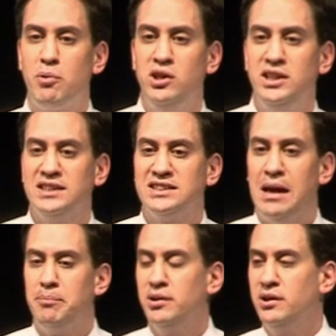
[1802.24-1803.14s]
protests
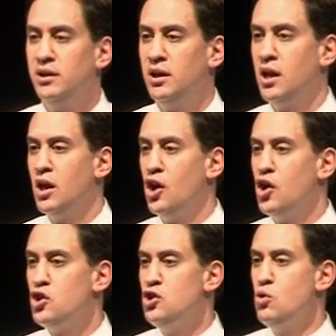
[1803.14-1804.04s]
happen,
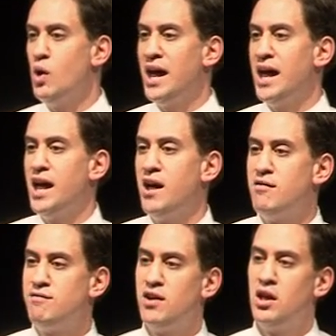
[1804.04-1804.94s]
you
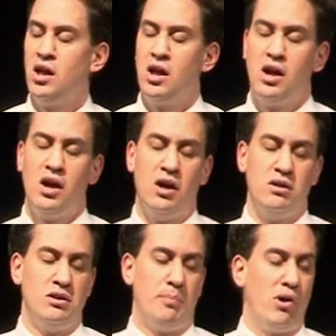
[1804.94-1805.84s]
have
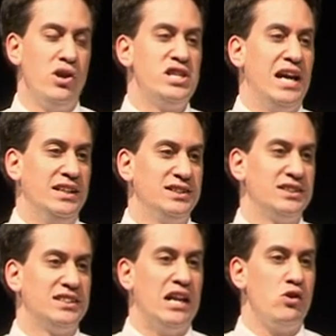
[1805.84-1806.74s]
the
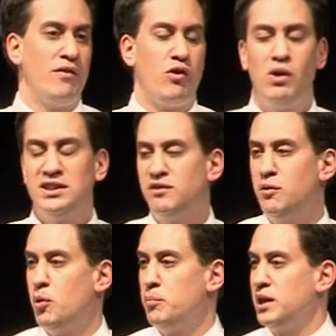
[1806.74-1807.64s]
protests and you have the rest of the
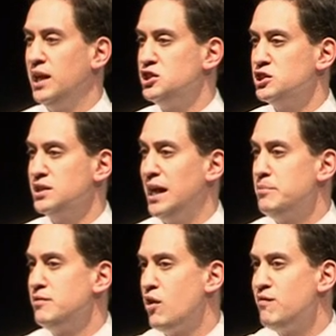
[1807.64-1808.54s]
population. It
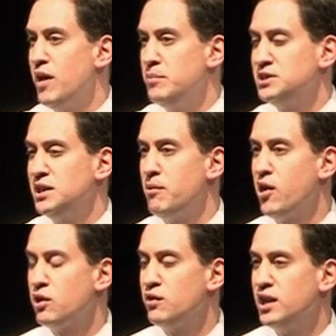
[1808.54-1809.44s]
happened very famously in
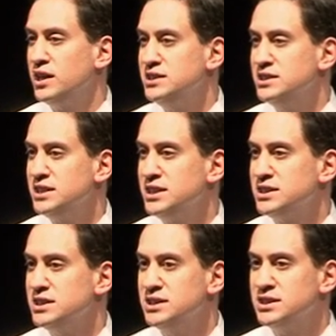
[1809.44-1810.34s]
America in the
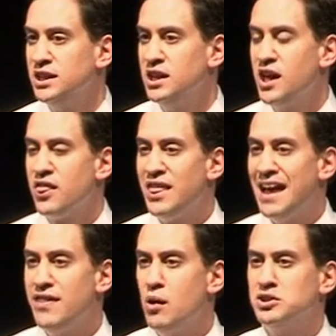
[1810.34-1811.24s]
1960s
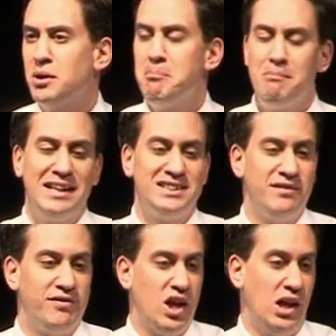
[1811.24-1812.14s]
that there was a
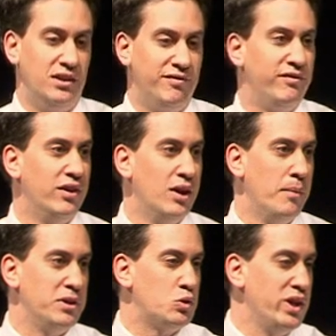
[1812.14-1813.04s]
massive gulf
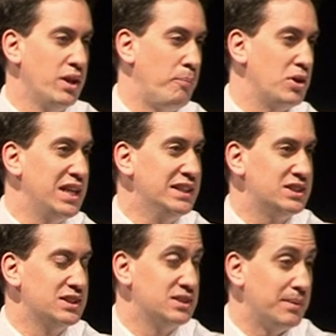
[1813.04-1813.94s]
between the
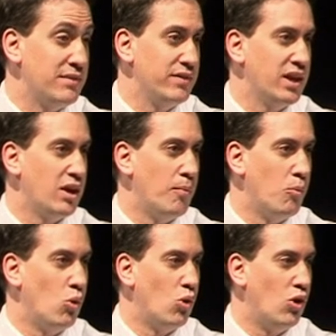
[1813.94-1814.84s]
protesters about the Vietnam
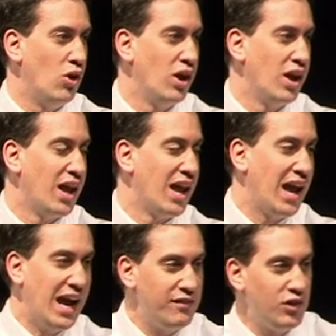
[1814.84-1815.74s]
War
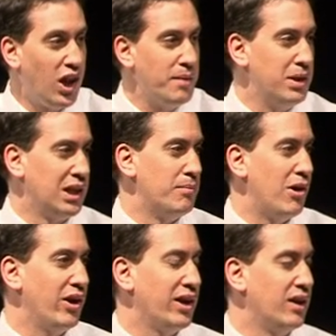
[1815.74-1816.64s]
and, if you like, middle
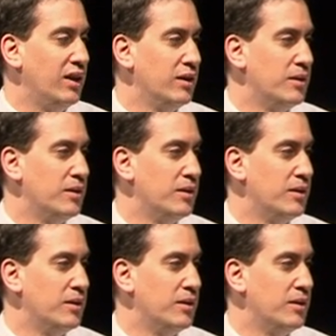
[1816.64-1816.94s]
America.